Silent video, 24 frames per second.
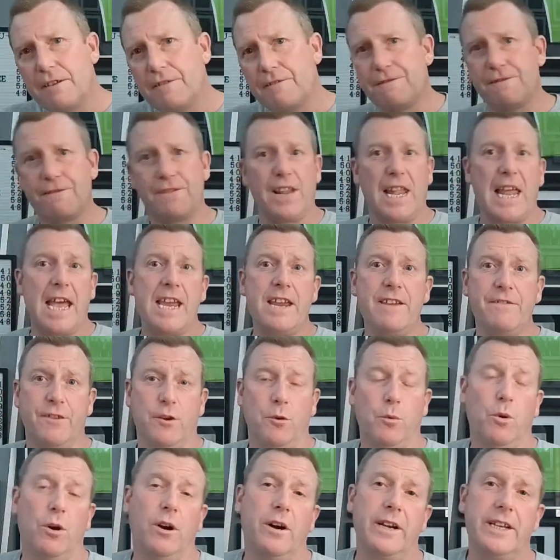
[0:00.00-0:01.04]
Flavor
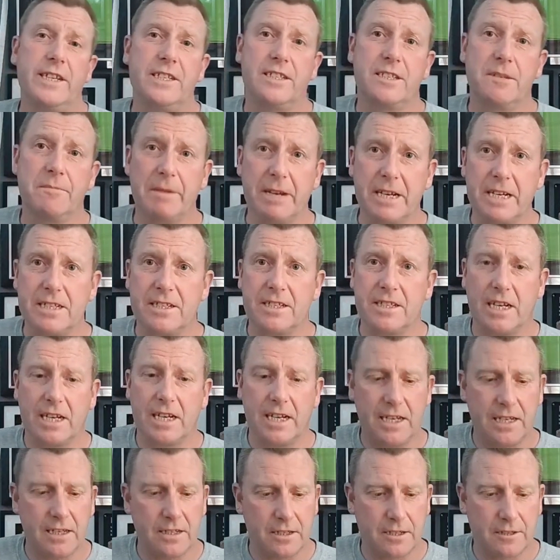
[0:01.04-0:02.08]
wise the biggest
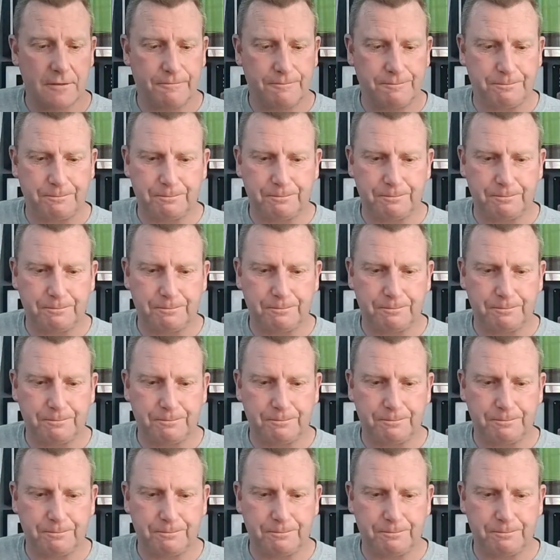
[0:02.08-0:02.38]
thing is